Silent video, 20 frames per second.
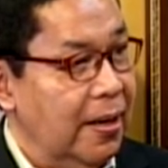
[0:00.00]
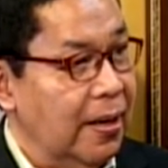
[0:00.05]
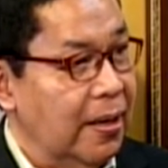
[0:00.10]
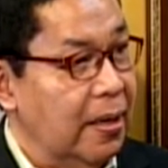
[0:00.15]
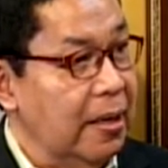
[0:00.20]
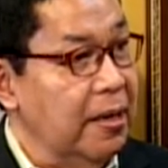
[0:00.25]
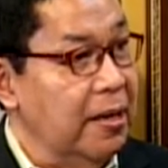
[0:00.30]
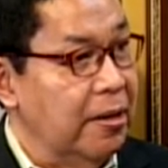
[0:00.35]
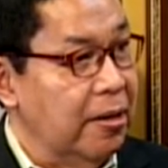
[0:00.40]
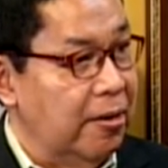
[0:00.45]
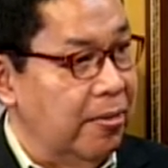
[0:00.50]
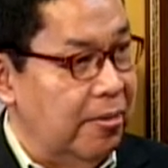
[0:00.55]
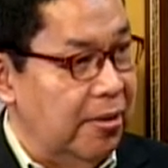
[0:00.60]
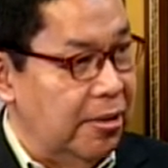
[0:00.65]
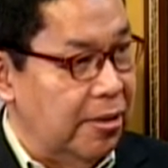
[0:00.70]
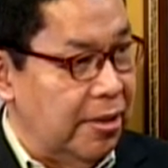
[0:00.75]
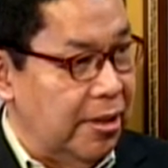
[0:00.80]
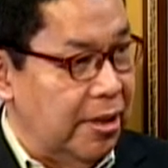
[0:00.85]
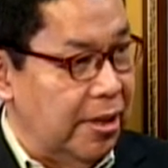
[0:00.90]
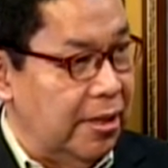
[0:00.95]
clinical
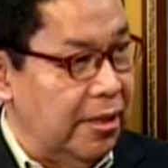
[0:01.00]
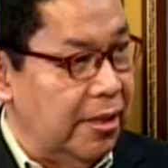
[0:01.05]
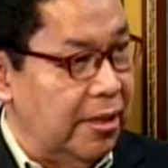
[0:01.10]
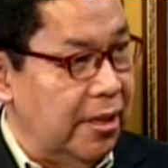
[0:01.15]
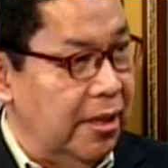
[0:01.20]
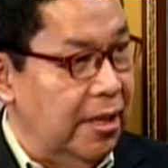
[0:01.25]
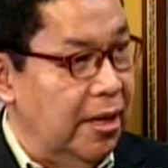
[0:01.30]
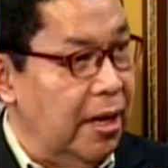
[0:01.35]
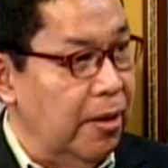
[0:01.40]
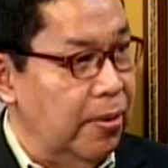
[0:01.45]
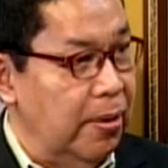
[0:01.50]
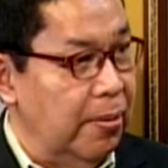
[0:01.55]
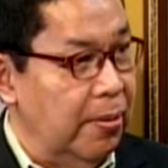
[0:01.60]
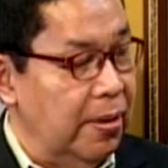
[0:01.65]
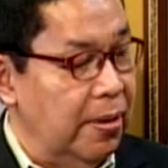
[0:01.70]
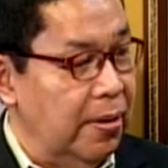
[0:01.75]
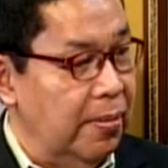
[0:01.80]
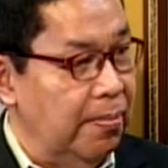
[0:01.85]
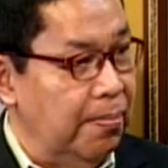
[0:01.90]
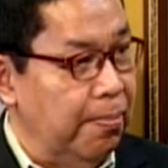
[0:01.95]
research in our
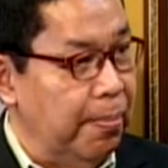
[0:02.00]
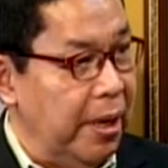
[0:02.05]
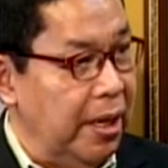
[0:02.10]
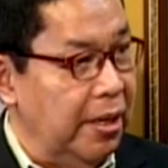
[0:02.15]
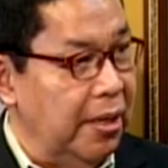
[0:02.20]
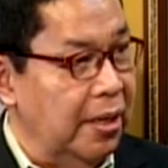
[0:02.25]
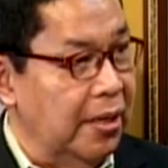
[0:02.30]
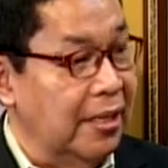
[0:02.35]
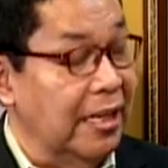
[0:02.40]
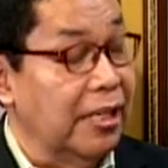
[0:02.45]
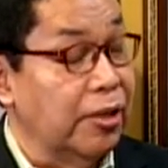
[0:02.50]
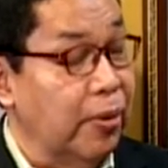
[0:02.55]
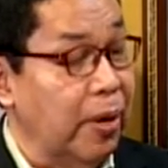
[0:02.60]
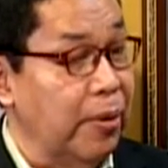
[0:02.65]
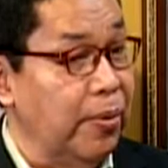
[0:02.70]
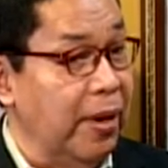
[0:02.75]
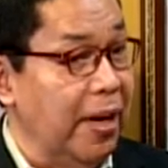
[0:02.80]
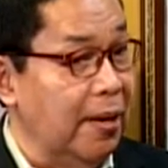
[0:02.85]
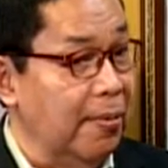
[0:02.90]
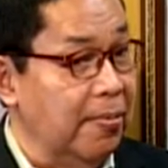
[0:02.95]
patients. That's why
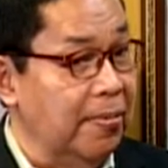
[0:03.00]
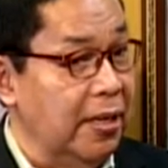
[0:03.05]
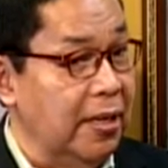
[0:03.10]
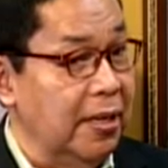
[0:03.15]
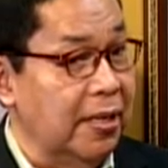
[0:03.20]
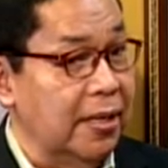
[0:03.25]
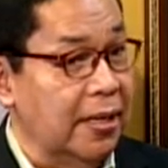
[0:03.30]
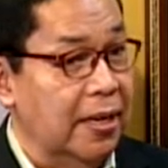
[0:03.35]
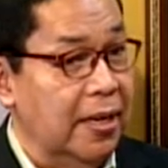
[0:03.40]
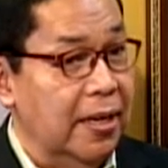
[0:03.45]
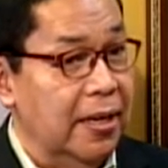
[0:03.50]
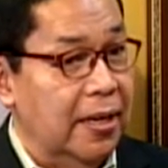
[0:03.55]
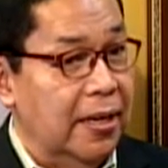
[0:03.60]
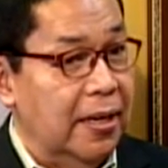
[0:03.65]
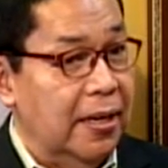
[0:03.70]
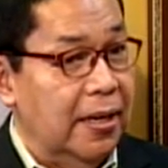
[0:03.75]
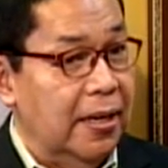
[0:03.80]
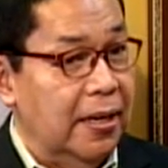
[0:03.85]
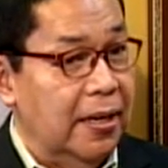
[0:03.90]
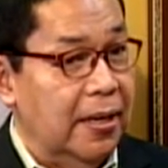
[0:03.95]
we have this
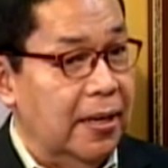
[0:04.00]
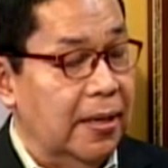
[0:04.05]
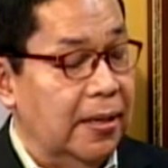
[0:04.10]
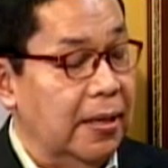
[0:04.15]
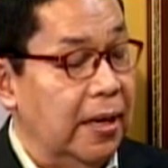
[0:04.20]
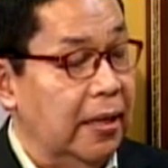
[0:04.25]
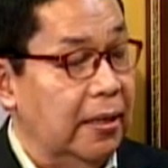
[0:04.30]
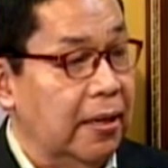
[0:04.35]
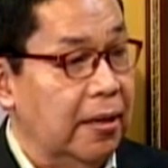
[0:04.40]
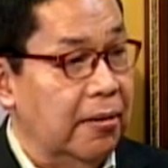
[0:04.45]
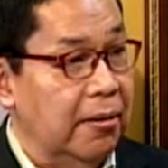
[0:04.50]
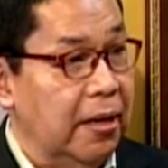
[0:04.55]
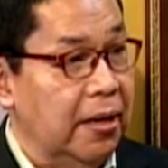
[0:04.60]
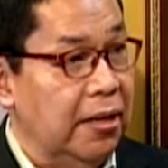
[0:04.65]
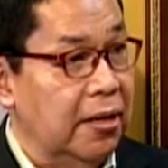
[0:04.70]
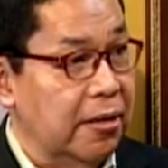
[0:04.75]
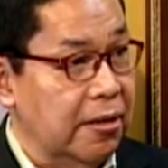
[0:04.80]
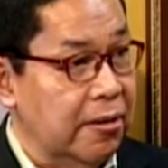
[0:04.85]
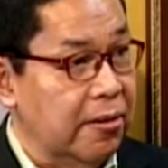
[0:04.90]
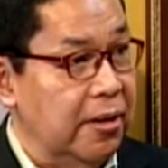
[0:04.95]
data
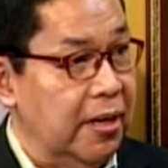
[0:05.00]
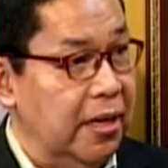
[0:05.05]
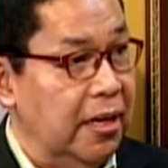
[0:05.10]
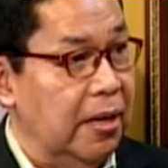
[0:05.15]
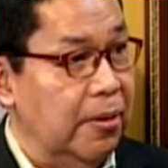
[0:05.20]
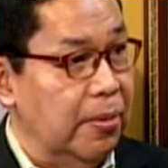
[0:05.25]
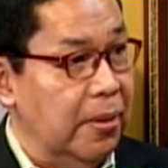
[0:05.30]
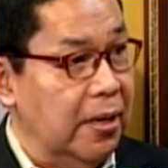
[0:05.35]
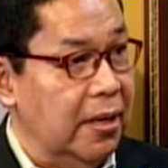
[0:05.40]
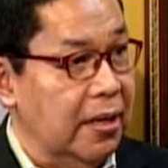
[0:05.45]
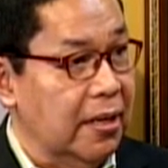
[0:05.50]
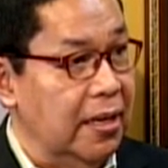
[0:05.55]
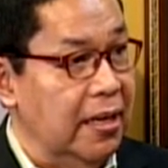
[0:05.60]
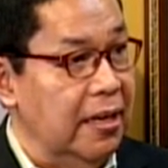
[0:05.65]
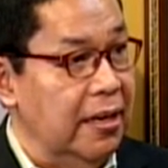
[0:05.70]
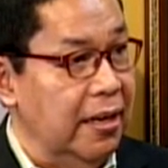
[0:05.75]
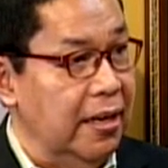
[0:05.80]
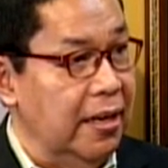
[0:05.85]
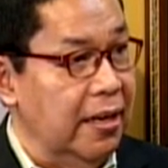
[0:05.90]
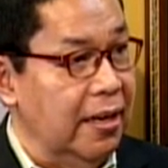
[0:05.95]
registry in our
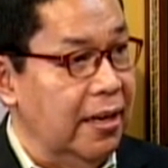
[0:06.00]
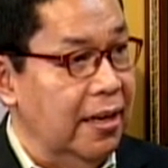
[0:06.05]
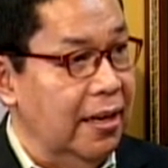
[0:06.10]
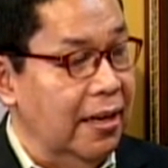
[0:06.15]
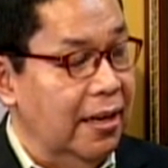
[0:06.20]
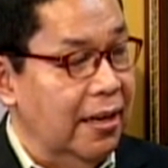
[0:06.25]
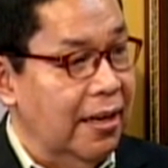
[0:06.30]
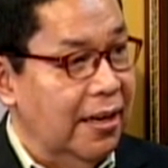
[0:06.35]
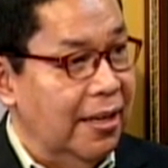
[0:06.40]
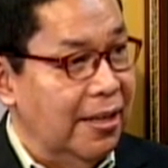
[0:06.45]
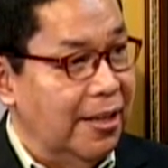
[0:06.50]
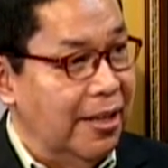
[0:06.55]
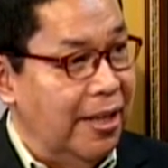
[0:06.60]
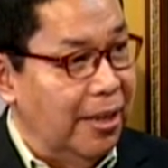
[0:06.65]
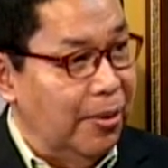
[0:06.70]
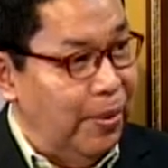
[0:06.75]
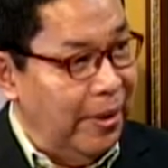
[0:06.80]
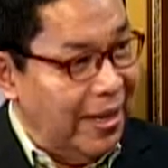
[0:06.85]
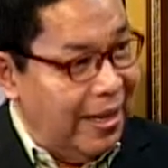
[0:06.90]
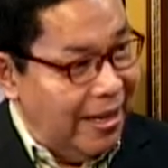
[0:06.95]
clinic, so
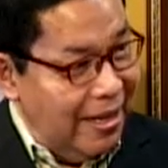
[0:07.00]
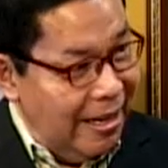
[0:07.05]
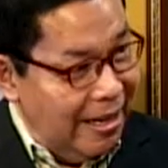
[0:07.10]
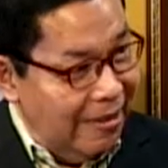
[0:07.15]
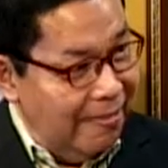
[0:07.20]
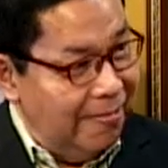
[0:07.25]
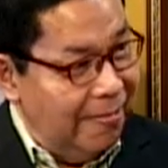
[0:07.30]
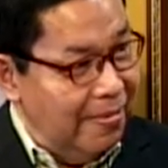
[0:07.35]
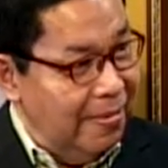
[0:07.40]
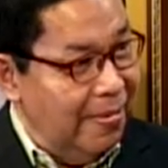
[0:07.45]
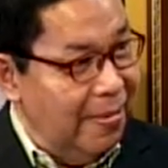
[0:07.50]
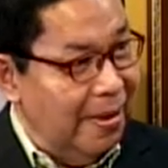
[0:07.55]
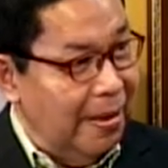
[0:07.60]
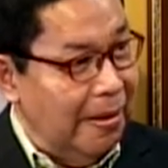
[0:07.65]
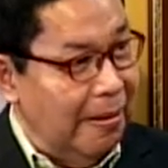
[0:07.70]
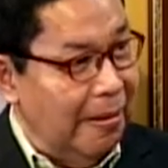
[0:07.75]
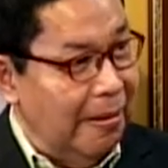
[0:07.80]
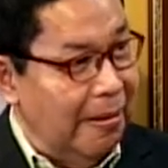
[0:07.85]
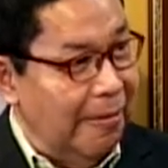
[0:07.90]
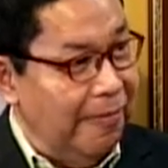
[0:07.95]
that we can have
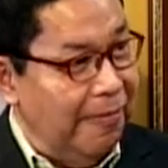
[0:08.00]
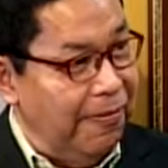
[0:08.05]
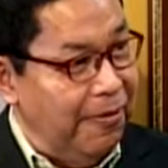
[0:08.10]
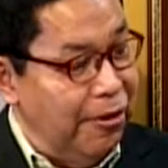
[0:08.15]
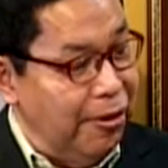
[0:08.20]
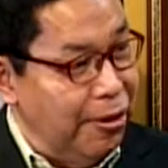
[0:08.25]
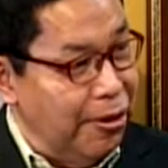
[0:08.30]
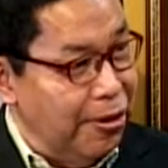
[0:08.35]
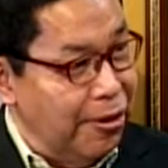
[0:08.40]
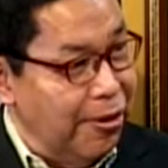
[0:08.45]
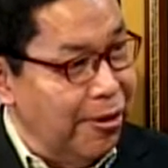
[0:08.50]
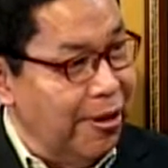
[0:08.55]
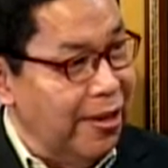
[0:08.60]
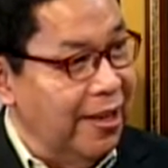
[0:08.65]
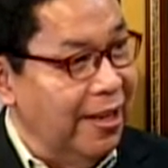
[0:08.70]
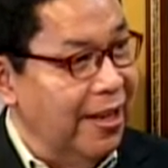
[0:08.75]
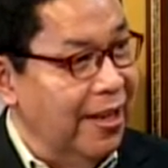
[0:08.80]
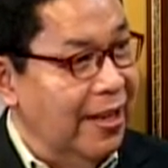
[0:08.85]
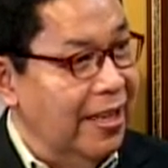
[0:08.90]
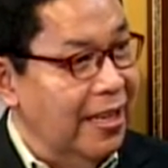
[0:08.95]
future
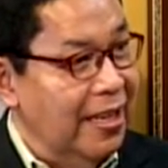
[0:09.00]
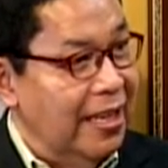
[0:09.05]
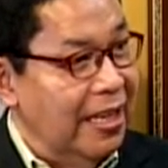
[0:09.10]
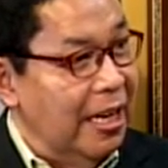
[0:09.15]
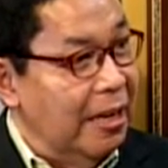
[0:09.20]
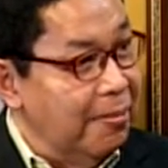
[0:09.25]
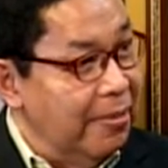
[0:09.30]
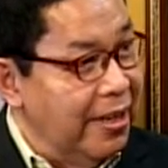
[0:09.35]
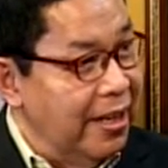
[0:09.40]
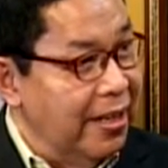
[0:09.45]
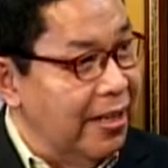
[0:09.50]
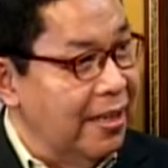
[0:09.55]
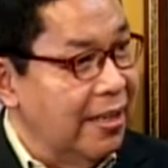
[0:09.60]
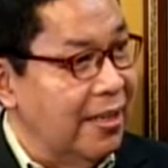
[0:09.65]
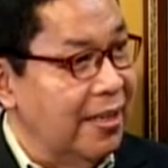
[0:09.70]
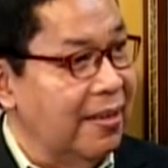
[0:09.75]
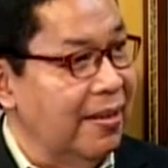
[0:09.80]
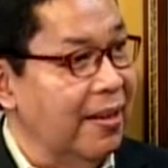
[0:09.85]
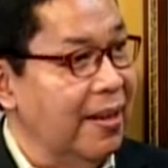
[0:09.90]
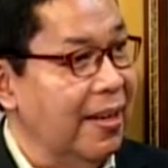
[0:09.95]

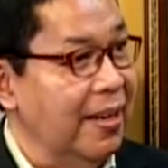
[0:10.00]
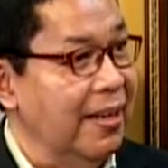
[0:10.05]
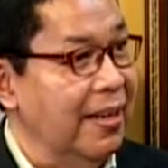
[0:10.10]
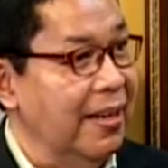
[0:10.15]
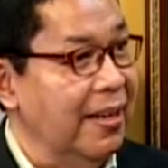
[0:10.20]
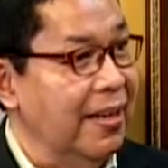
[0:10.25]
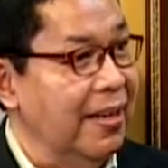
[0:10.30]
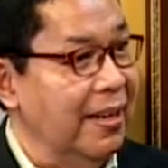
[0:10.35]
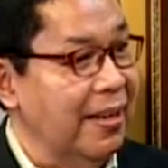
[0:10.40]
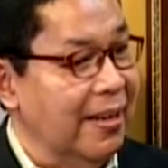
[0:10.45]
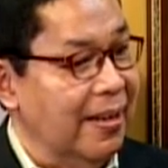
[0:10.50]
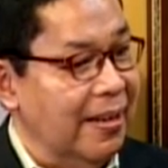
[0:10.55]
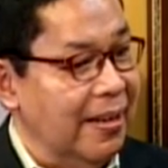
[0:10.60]
evidence regarding